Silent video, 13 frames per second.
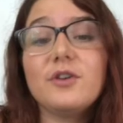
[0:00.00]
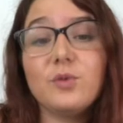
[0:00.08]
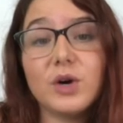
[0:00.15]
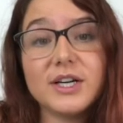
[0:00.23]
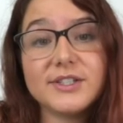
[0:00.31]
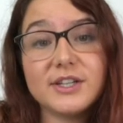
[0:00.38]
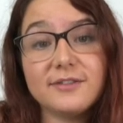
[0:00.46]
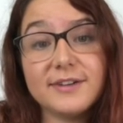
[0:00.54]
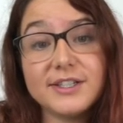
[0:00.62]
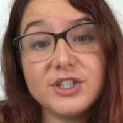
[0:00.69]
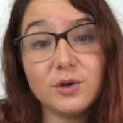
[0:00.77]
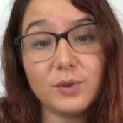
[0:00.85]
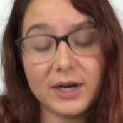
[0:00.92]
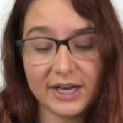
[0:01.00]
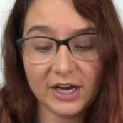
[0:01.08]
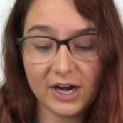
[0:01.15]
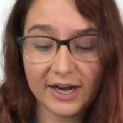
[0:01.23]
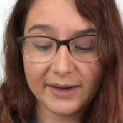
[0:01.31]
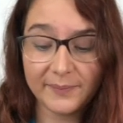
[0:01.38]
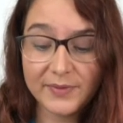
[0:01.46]
work surface you're working
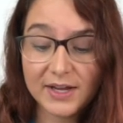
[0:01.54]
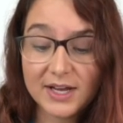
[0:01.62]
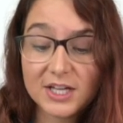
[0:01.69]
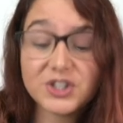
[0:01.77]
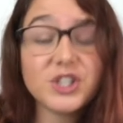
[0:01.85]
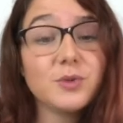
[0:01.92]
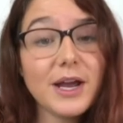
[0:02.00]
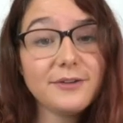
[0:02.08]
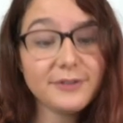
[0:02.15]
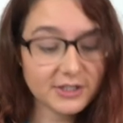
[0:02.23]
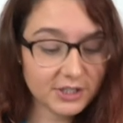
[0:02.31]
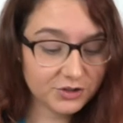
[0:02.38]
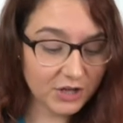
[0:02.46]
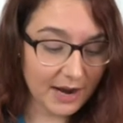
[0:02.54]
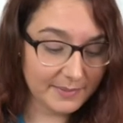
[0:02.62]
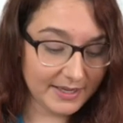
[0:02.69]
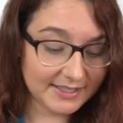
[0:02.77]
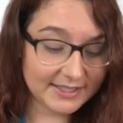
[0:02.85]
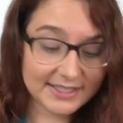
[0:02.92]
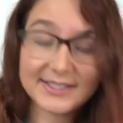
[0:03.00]
on, just wait for it to dry,
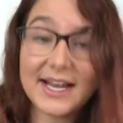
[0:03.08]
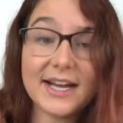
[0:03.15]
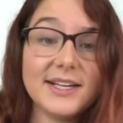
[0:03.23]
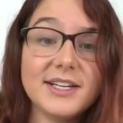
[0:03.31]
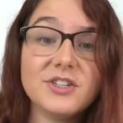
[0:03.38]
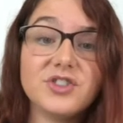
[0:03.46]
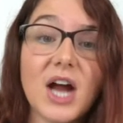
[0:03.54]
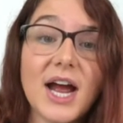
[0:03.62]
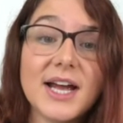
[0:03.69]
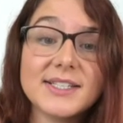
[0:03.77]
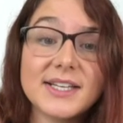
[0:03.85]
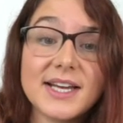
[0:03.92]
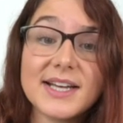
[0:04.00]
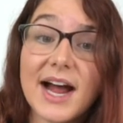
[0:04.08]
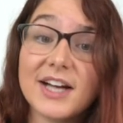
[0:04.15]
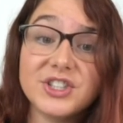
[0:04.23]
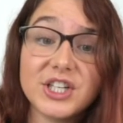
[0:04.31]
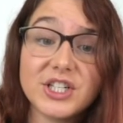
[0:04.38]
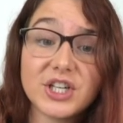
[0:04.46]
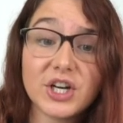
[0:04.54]
because the second it dries, it
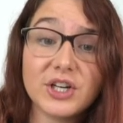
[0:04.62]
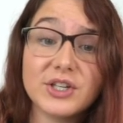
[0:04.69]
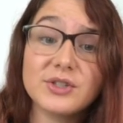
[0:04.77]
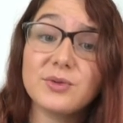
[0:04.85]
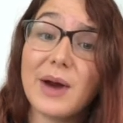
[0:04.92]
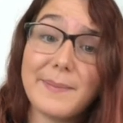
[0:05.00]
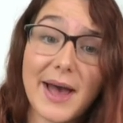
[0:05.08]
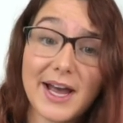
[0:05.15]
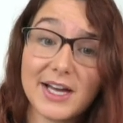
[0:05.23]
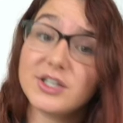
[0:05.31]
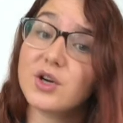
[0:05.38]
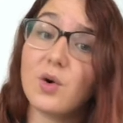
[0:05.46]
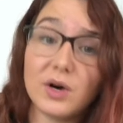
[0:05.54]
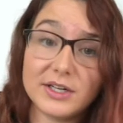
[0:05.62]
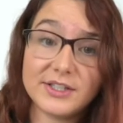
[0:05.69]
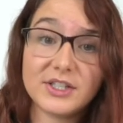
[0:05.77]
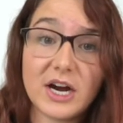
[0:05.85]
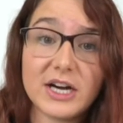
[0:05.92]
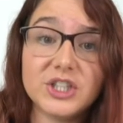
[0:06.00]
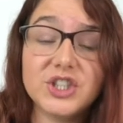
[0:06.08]
actually turns right back into
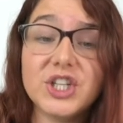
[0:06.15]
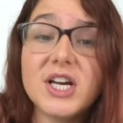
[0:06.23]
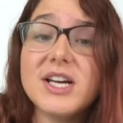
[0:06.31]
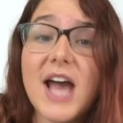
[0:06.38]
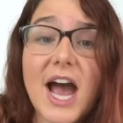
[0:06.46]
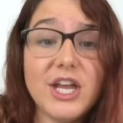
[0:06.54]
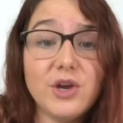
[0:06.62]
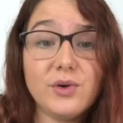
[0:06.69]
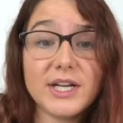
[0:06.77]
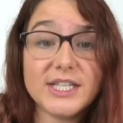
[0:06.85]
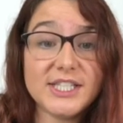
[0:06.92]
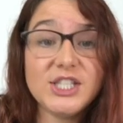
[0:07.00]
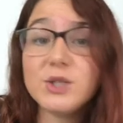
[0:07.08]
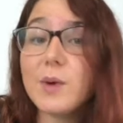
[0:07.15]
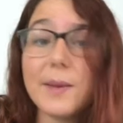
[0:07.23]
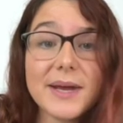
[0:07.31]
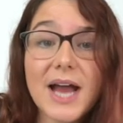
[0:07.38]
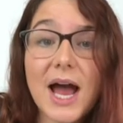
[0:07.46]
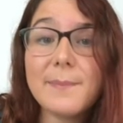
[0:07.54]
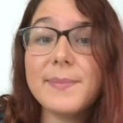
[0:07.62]
cornstarch and you can sweep it
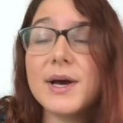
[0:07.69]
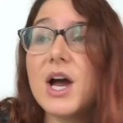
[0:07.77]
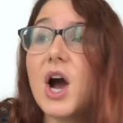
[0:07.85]
up